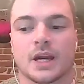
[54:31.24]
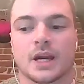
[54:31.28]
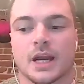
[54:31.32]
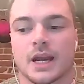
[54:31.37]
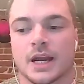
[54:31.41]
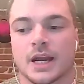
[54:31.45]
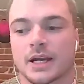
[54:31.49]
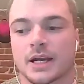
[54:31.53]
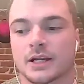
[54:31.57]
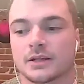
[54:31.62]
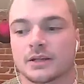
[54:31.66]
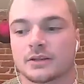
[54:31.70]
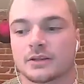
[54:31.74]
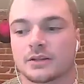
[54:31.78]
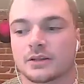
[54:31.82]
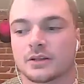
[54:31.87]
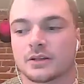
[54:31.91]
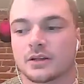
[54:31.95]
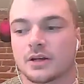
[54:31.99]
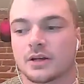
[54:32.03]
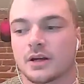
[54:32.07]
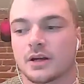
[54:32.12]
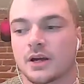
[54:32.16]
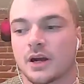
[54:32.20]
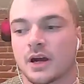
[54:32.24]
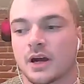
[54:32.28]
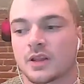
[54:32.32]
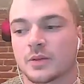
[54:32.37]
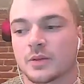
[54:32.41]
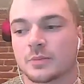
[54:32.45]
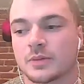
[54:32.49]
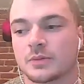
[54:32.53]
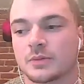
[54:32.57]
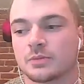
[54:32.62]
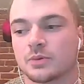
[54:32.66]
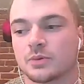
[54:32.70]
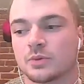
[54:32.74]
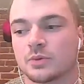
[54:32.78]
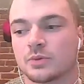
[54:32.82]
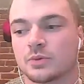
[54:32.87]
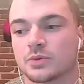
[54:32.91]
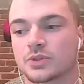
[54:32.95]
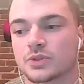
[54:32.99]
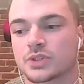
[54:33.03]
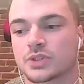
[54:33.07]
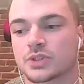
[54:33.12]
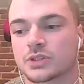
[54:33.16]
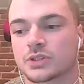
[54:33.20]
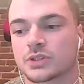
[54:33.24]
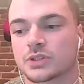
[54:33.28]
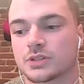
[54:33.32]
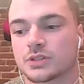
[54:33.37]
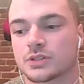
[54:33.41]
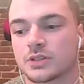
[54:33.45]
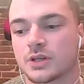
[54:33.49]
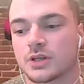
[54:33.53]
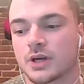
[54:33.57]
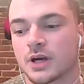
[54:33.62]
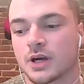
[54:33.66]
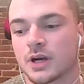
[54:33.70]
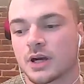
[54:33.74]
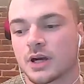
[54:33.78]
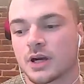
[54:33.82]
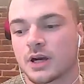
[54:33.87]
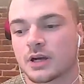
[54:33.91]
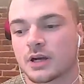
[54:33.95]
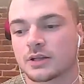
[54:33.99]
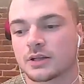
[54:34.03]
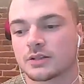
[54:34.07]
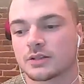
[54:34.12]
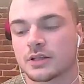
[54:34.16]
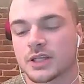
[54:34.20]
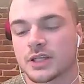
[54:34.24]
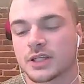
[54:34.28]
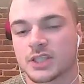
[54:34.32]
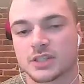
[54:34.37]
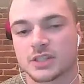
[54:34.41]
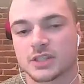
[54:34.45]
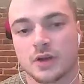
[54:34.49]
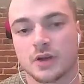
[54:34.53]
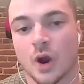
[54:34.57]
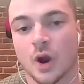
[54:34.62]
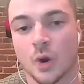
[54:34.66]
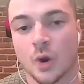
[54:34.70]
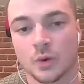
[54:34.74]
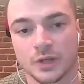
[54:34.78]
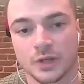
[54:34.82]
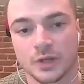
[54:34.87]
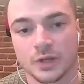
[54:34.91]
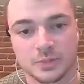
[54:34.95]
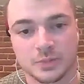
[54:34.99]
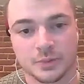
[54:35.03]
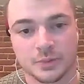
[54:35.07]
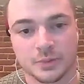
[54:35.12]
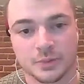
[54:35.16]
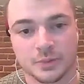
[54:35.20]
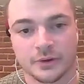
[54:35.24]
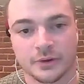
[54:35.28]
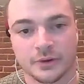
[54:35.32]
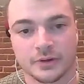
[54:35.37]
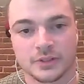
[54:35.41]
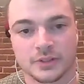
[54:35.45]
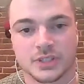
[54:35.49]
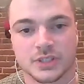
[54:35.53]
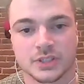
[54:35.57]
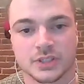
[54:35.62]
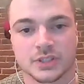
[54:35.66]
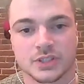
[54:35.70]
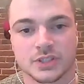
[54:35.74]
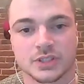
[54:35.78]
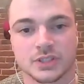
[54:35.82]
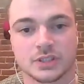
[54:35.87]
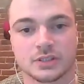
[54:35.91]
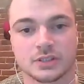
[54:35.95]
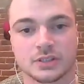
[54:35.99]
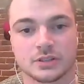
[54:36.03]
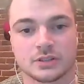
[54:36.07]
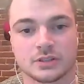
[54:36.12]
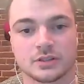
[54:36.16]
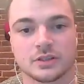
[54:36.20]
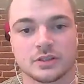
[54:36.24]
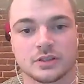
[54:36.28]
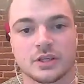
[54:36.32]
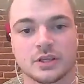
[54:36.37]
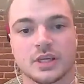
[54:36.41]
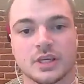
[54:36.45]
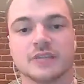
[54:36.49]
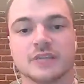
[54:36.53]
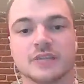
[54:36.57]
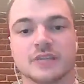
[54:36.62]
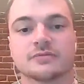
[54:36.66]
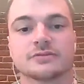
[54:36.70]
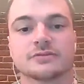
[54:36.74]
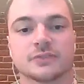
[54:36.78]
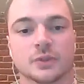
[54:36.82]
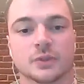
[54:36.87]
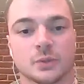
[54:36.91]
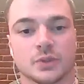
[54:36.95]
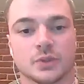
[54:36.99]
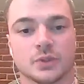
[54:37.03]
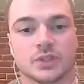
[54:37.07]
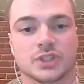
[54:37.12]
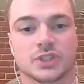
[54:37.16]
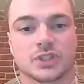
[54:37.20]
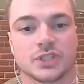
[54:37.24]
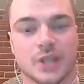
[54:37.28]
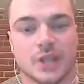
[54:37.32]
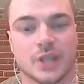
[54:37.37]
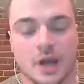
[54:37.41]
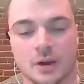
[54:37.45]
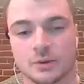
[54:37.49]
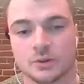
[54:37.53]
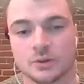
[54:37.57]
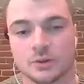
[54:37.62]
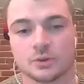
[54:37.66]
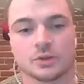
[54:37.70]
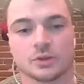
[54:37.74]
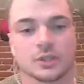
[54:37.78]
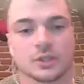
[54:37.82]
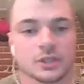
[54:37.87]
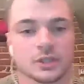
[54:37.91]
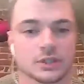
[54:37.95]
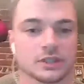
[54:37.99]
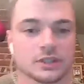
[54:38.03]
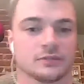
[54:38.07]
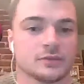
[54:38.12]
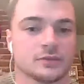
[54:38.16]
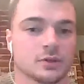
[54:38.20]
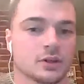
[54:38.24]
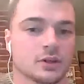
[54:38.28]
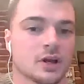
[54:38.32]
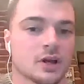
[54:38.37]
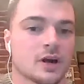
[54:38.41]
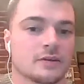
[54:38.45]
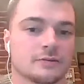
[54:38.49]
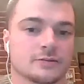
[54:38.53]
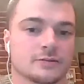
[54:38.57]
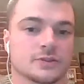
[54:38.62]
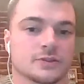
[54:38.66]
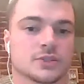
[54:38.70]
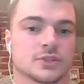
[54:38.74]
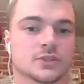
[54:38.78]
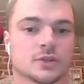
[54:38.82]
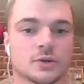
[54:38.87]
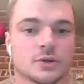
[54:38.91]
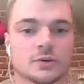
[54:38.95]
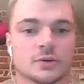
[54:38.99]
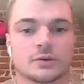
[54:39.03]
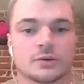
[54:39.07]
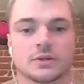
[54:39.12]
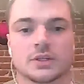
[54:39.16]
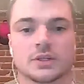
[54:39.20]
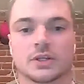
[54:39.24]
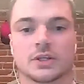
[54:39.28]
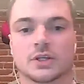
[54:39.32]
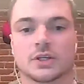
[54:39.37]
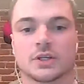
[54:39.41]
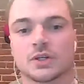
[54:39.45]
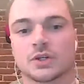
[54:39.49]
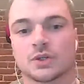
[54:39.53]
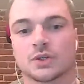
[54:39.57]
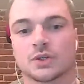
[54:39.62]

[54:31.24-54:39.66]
and other people's own experiences influence how you're going to live your life. So